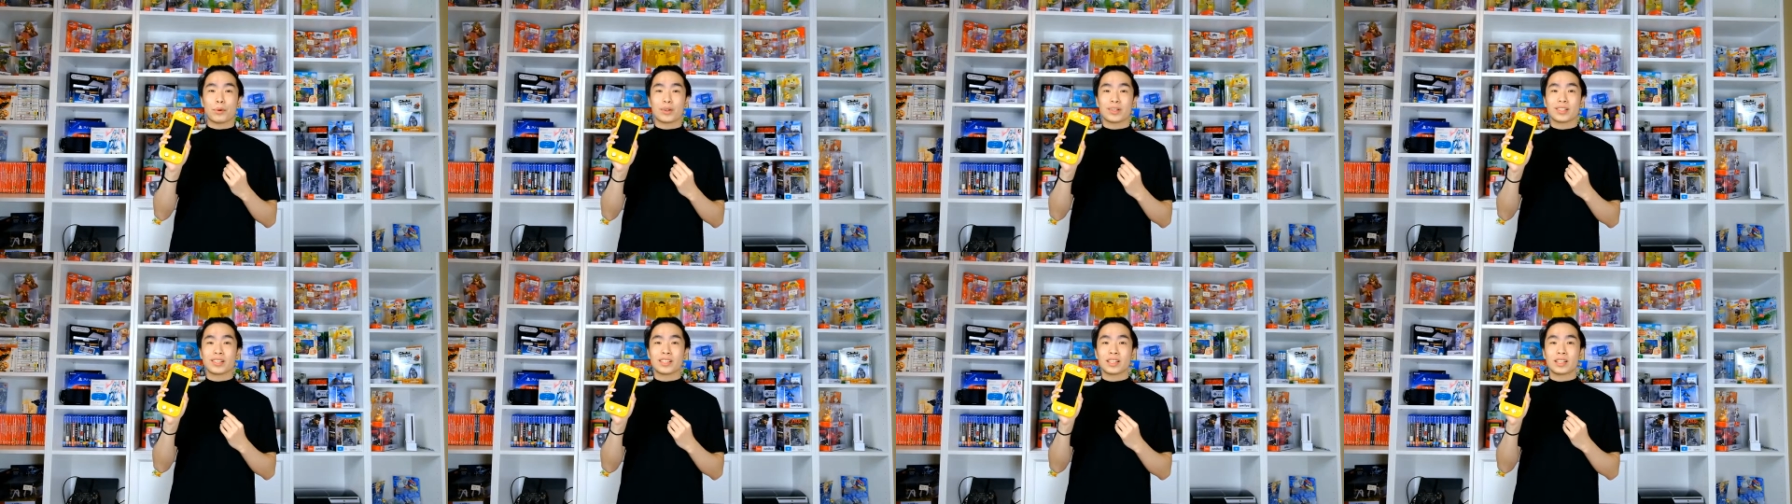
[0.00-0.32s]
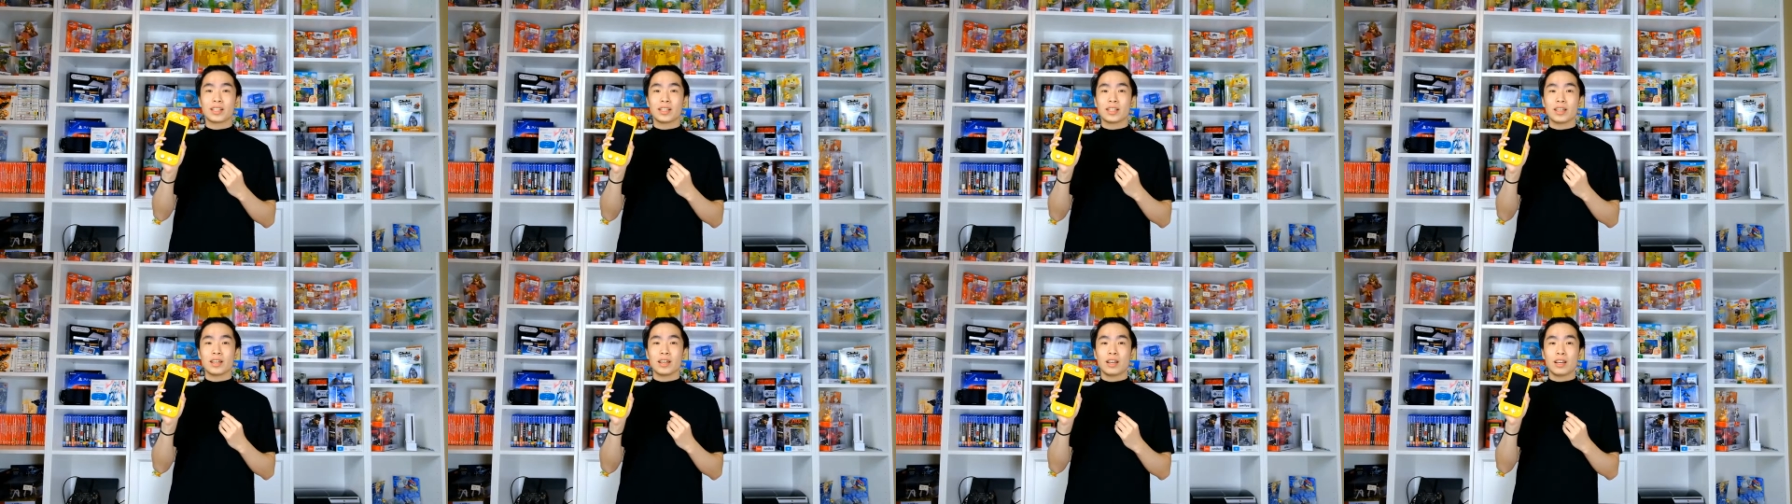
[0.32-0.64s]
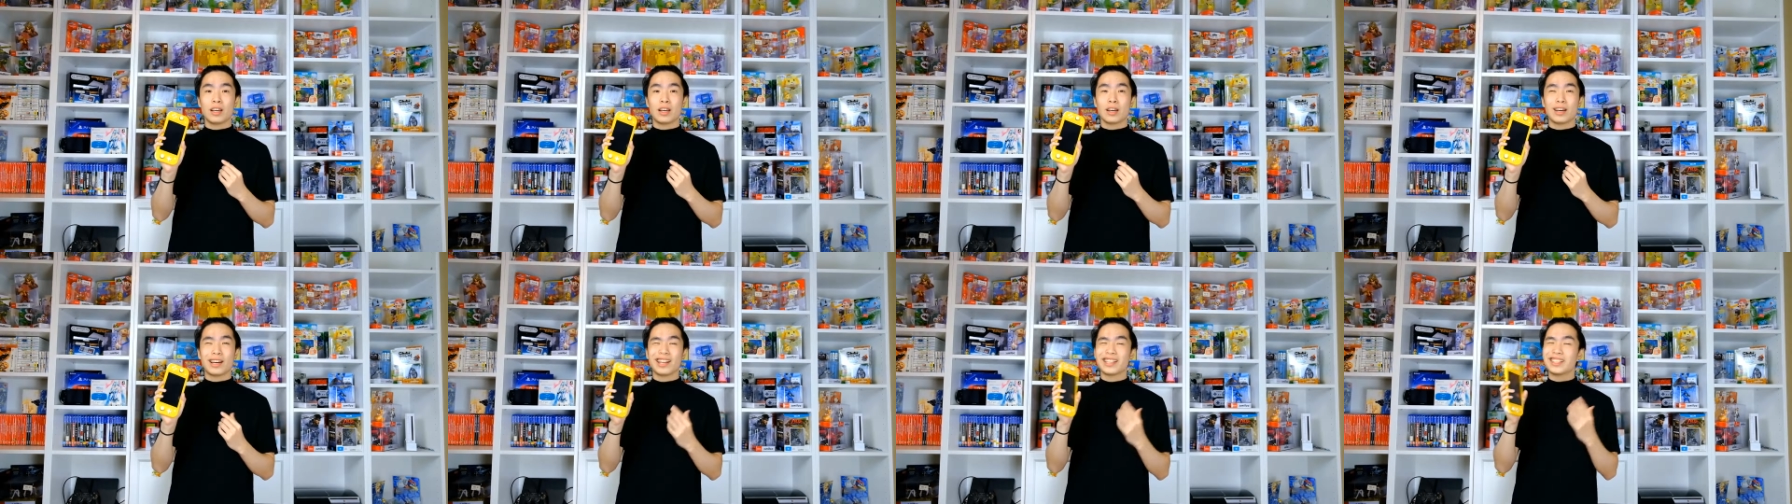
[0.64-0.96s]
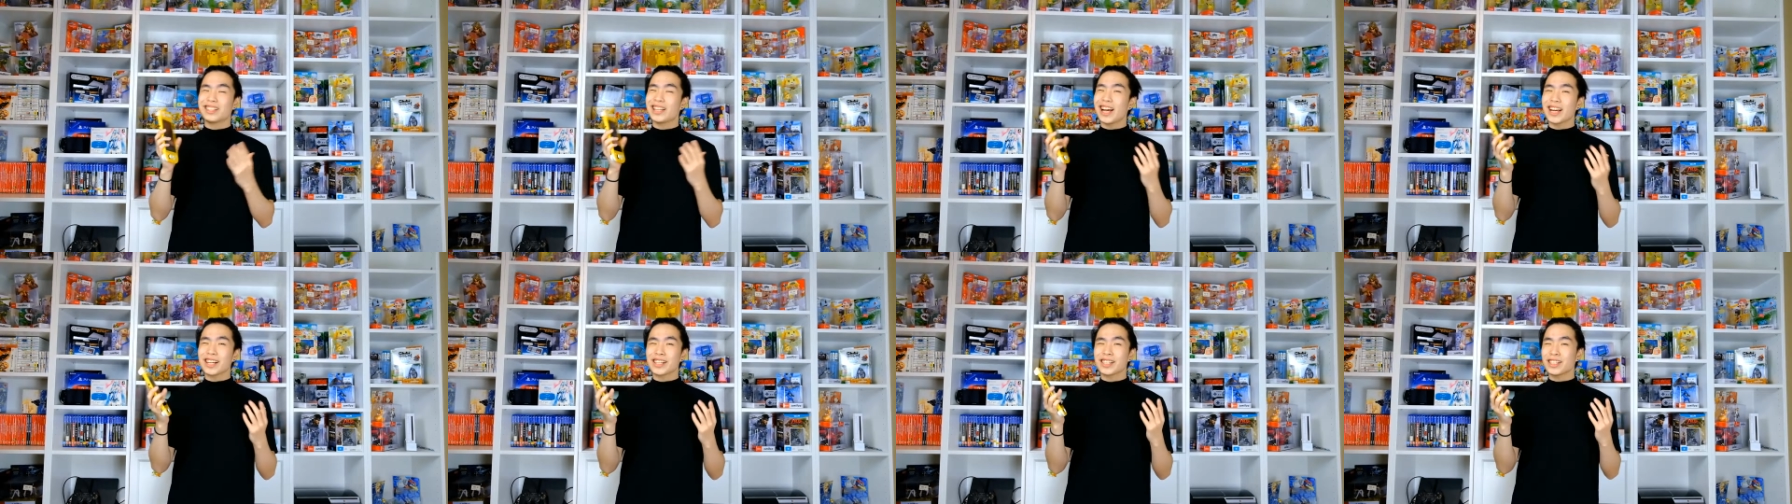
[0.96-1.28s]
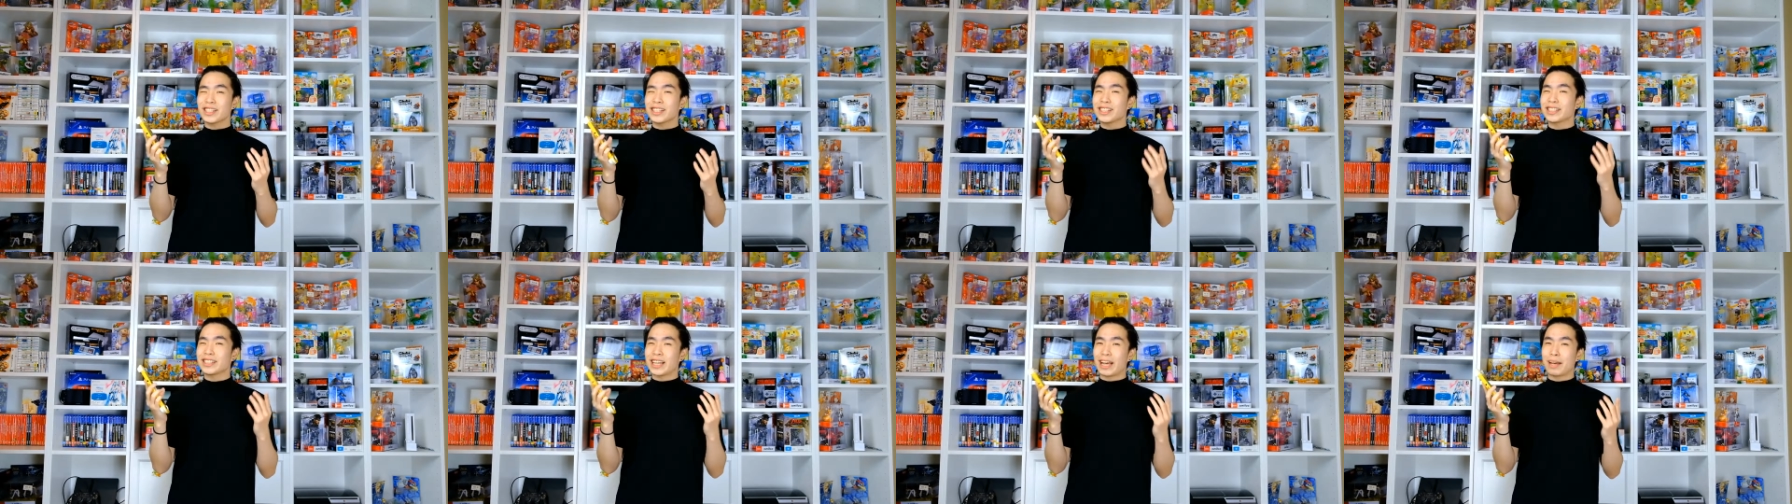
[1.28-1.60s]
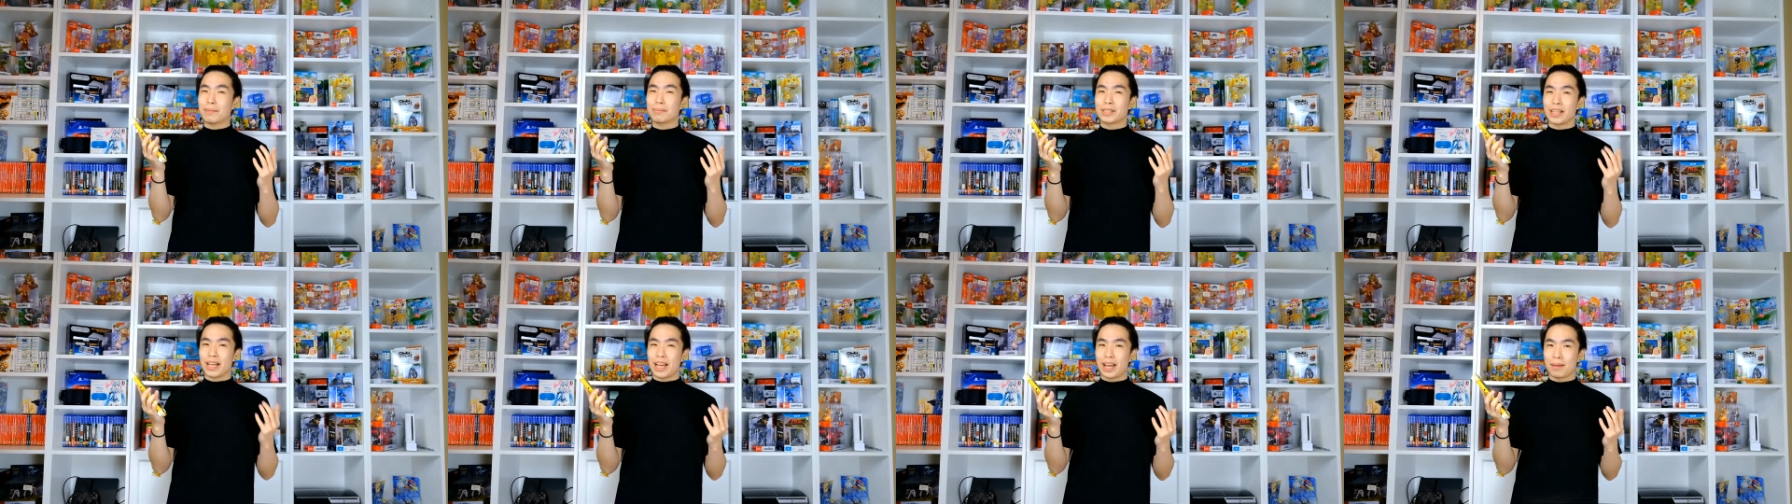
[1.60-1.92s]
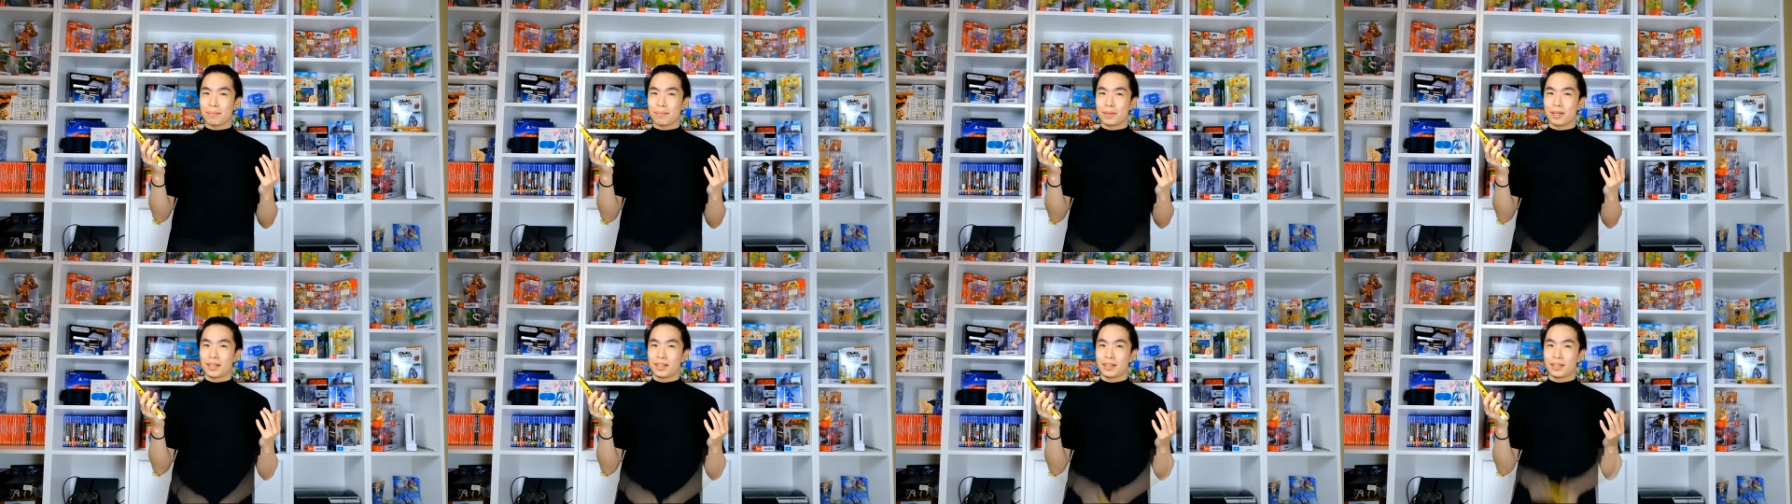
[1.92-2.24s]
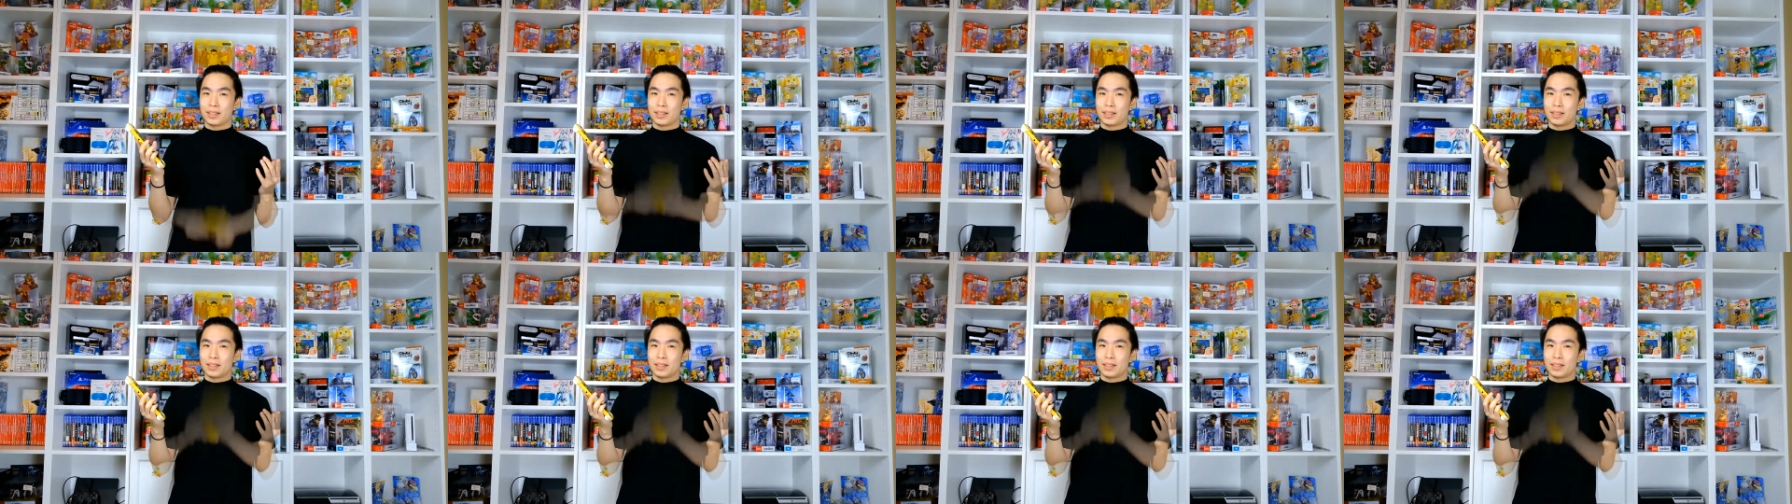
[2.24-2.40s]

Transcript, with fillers: points, it's actually same same.